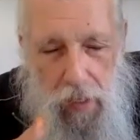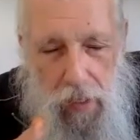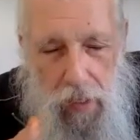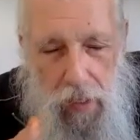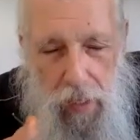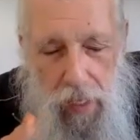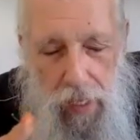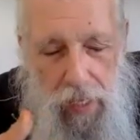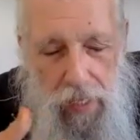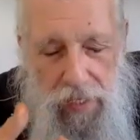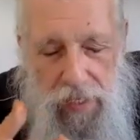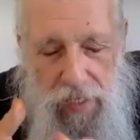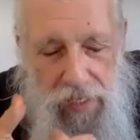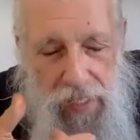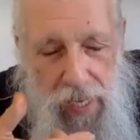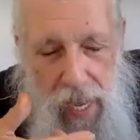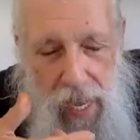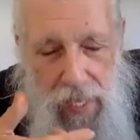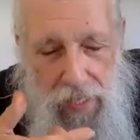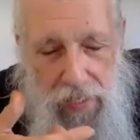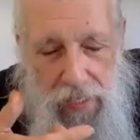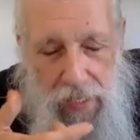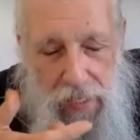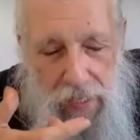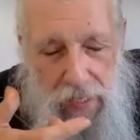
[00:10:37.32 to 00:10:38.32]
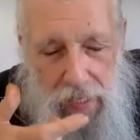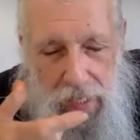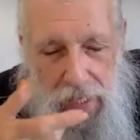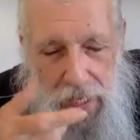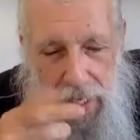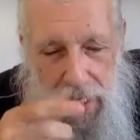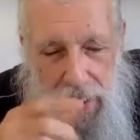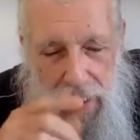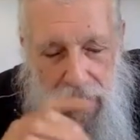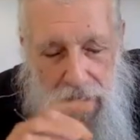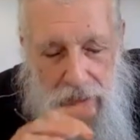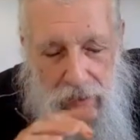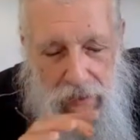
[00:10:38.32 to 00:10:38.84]
it's not that the
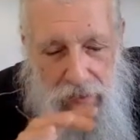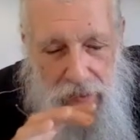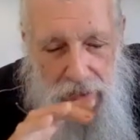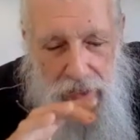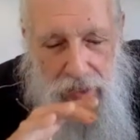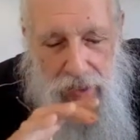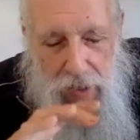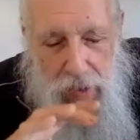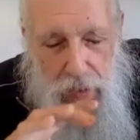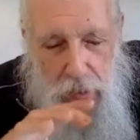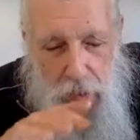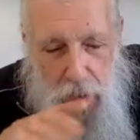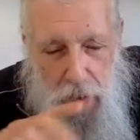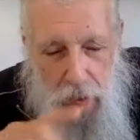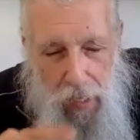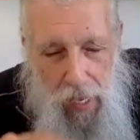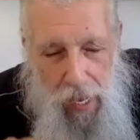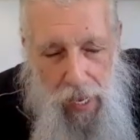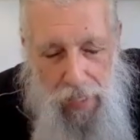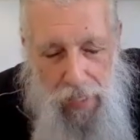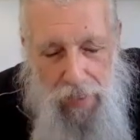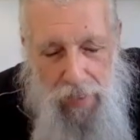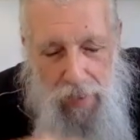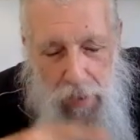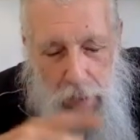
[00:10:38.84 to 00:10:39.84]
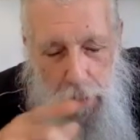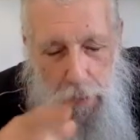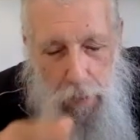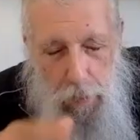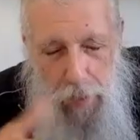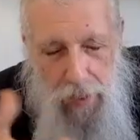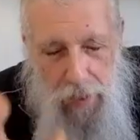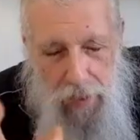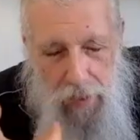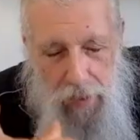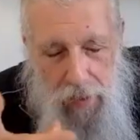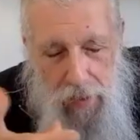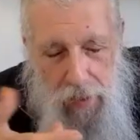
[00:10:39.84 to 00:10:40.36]
individual has a
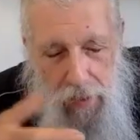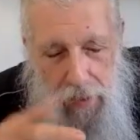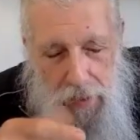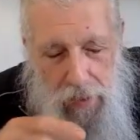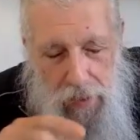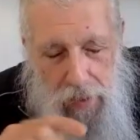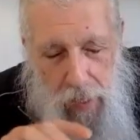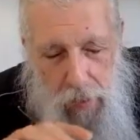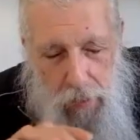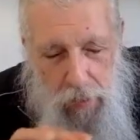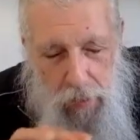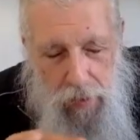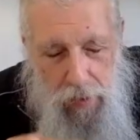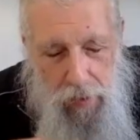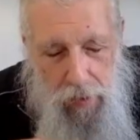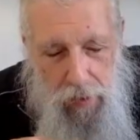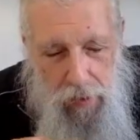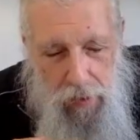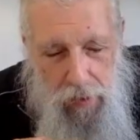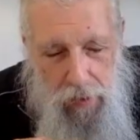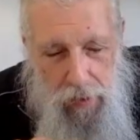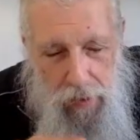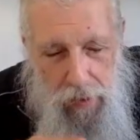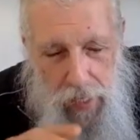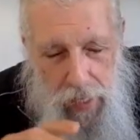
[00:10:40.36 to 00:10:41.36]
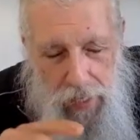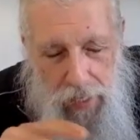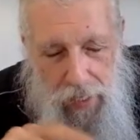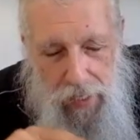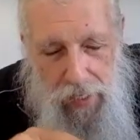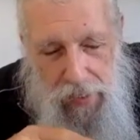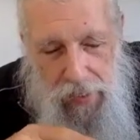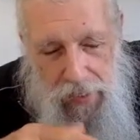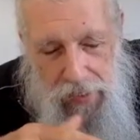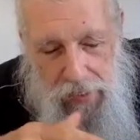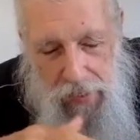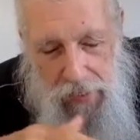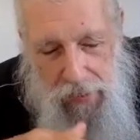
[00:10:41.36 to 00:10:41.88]
misconception and
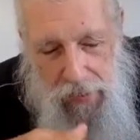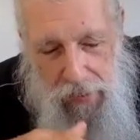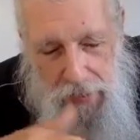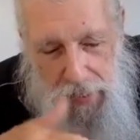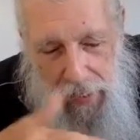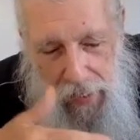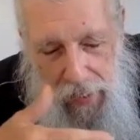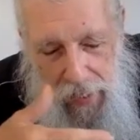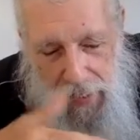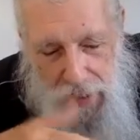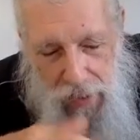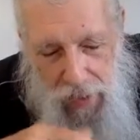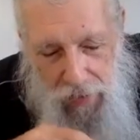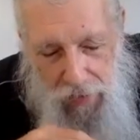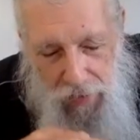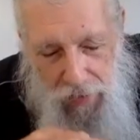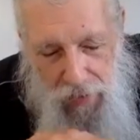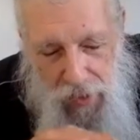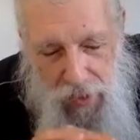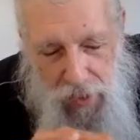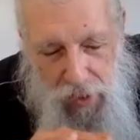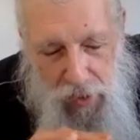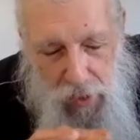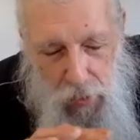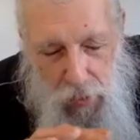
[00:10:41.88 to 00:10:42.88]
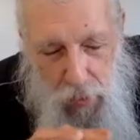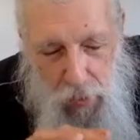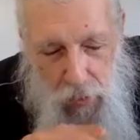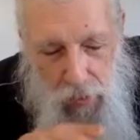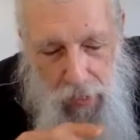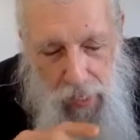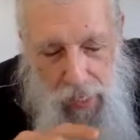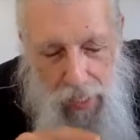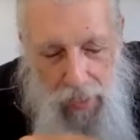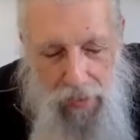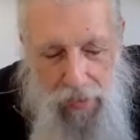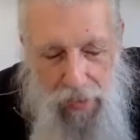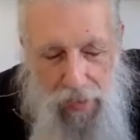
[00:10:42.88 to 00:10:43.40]
the individual
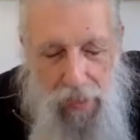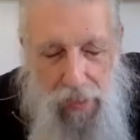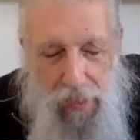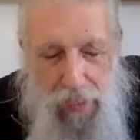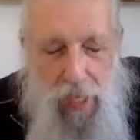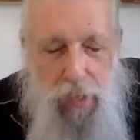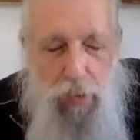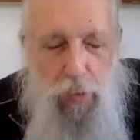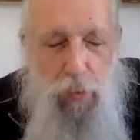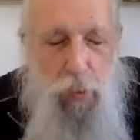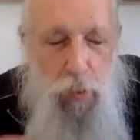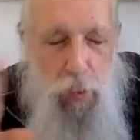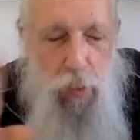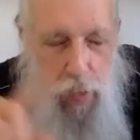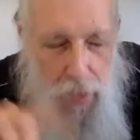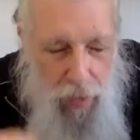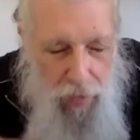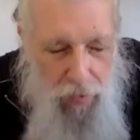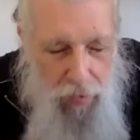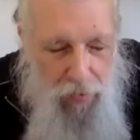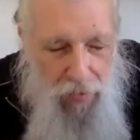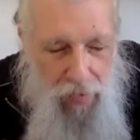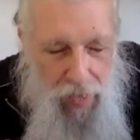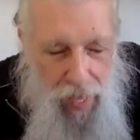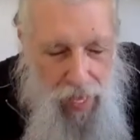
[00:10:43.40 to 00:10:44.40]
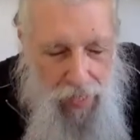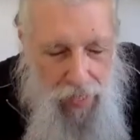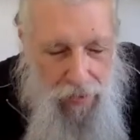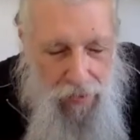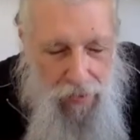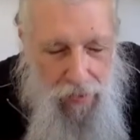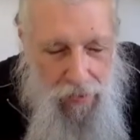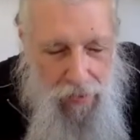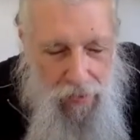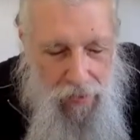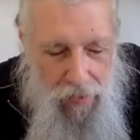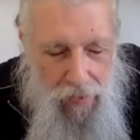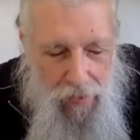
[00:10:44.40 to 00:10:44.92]
has to get rid of
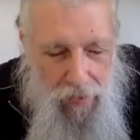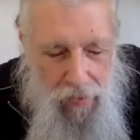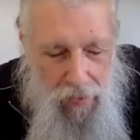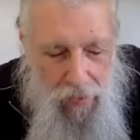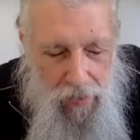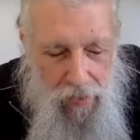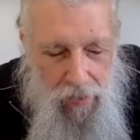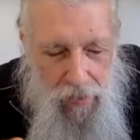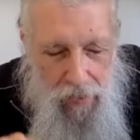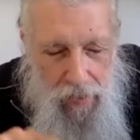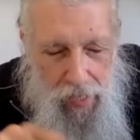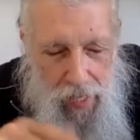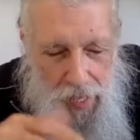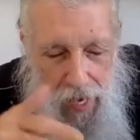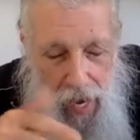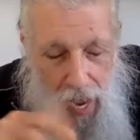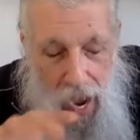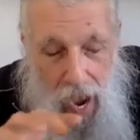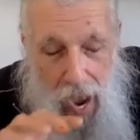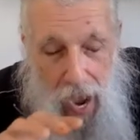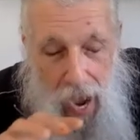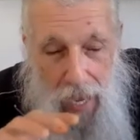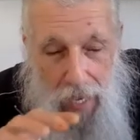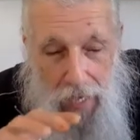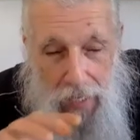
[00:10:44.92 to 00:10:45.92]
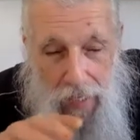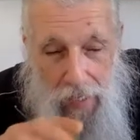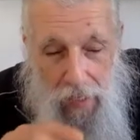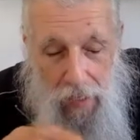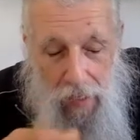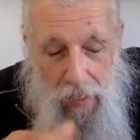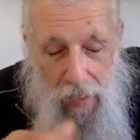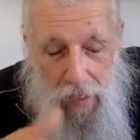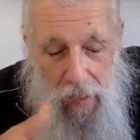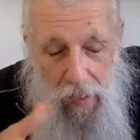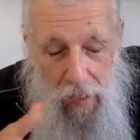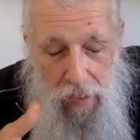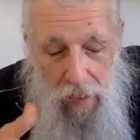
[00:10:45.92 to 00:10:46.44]
that I
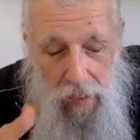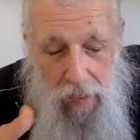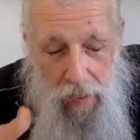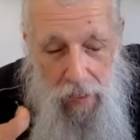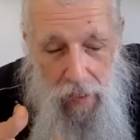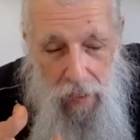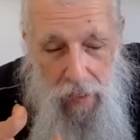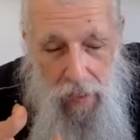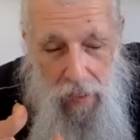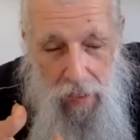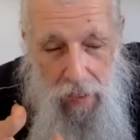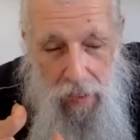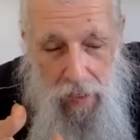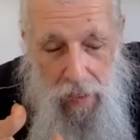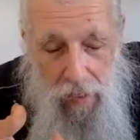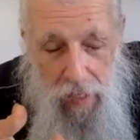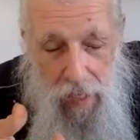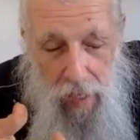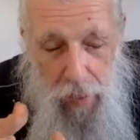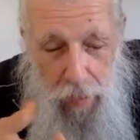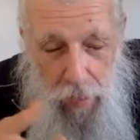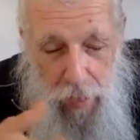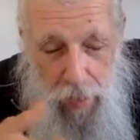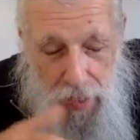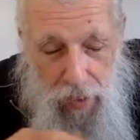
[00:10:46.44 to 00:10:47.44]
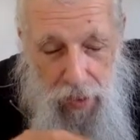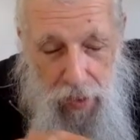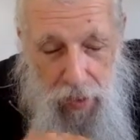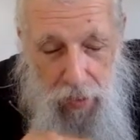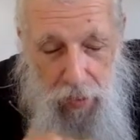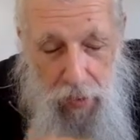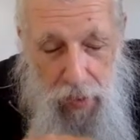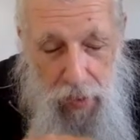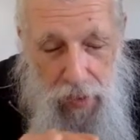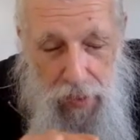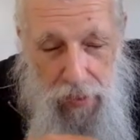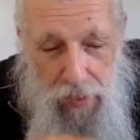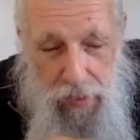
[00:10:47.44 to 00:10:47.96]
am
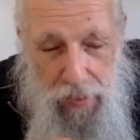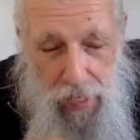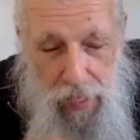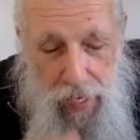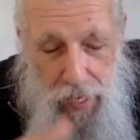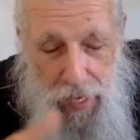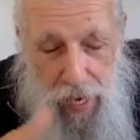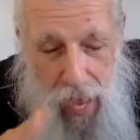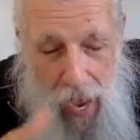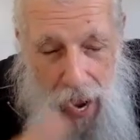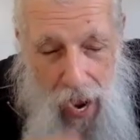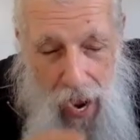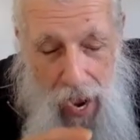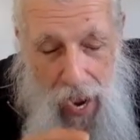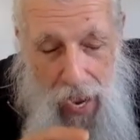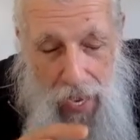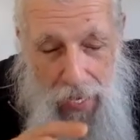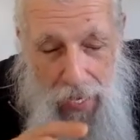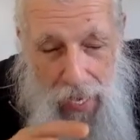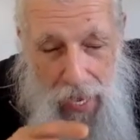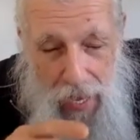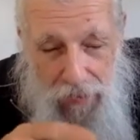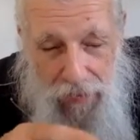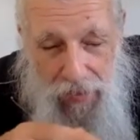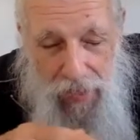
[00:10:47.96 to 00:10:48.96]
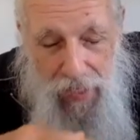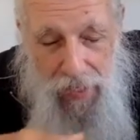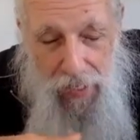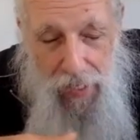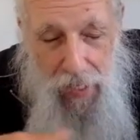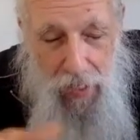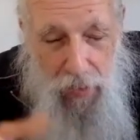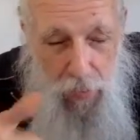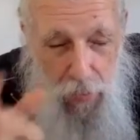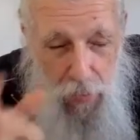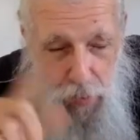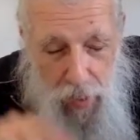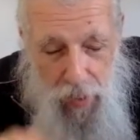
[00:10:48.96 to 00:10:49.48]
ignorant and I have to
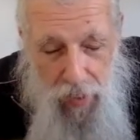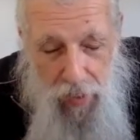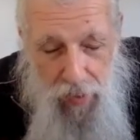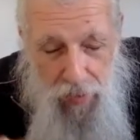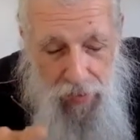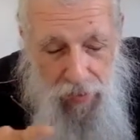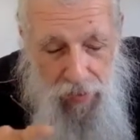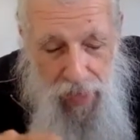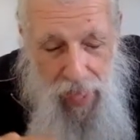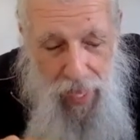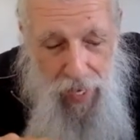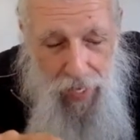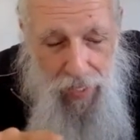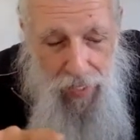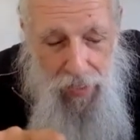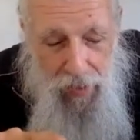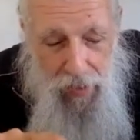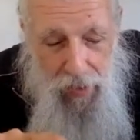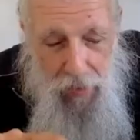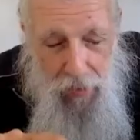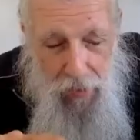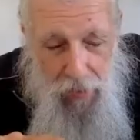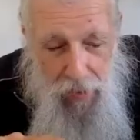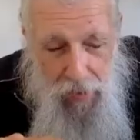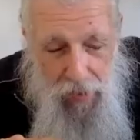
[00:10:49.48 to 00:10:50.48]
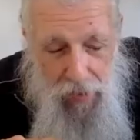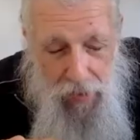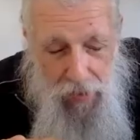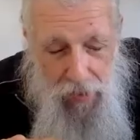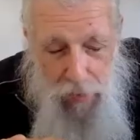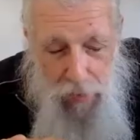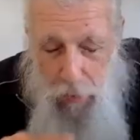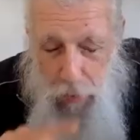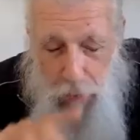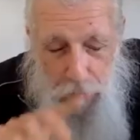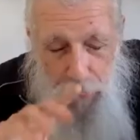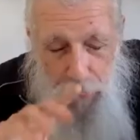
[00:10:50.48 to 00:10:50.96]
get rid of that ignorance.